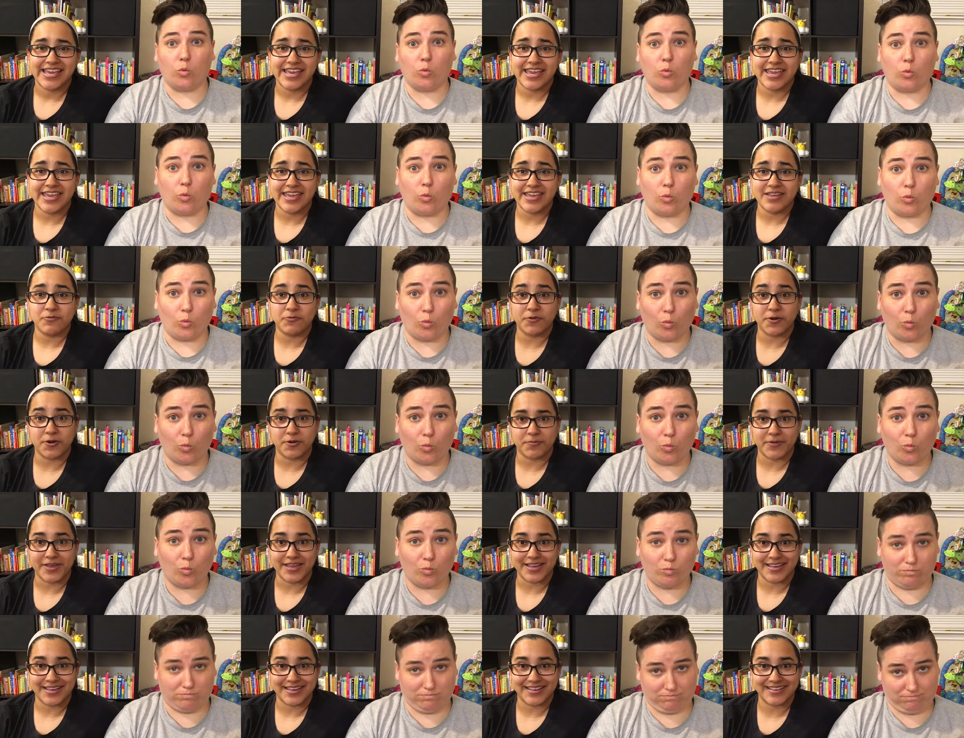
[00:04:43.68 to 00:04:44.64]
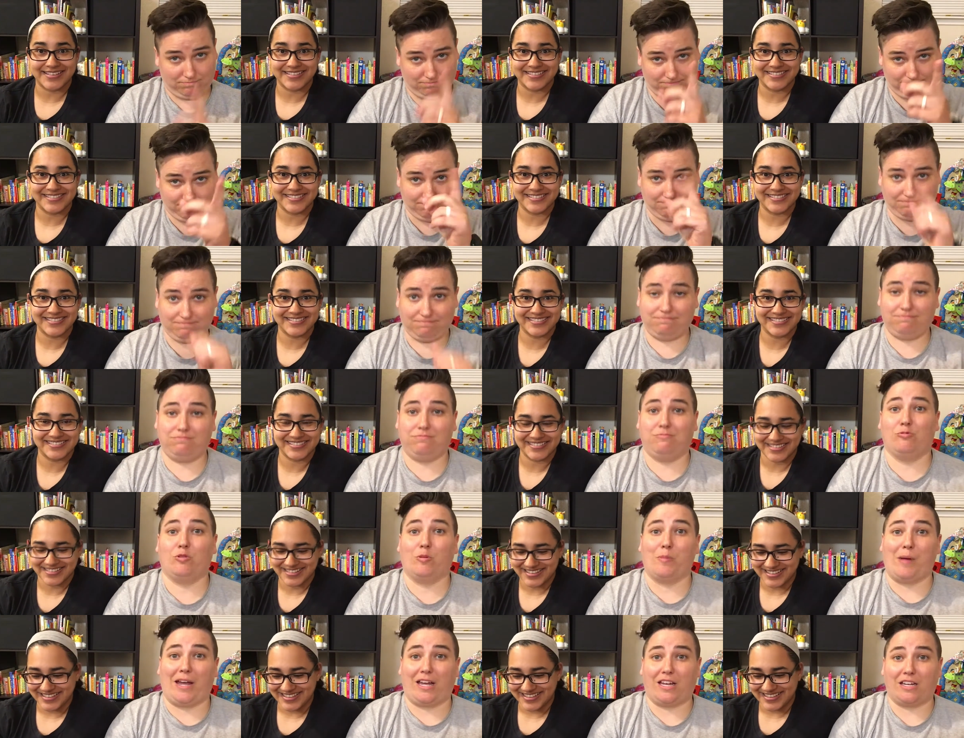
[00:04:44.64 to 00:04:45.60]
Speaker 1: And we're back.
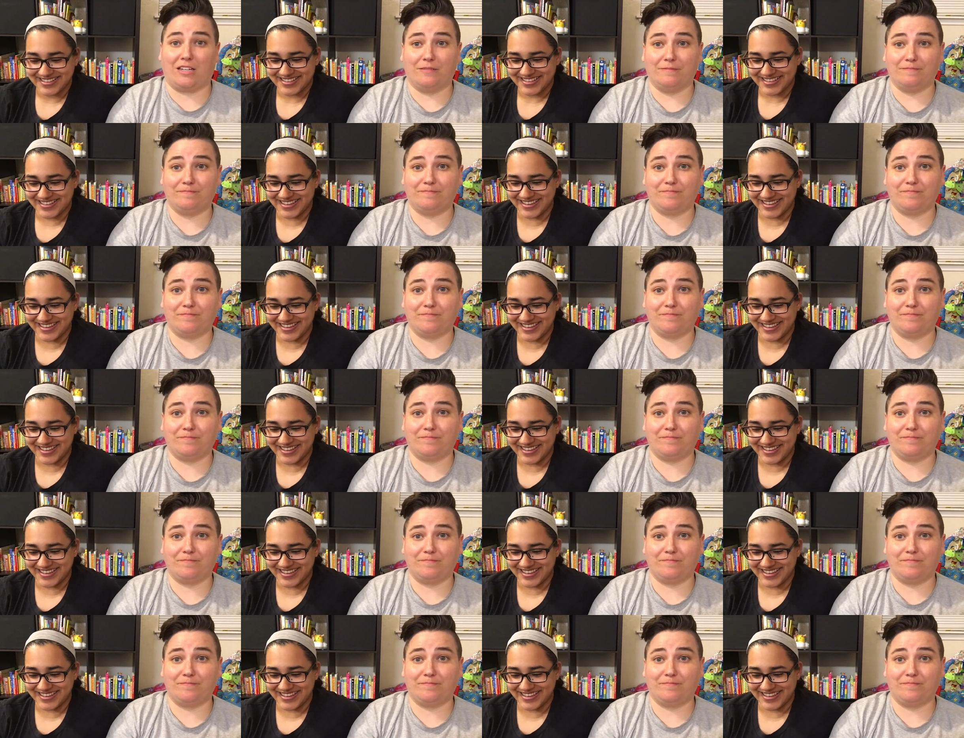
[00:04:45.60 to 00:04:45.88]
We're back.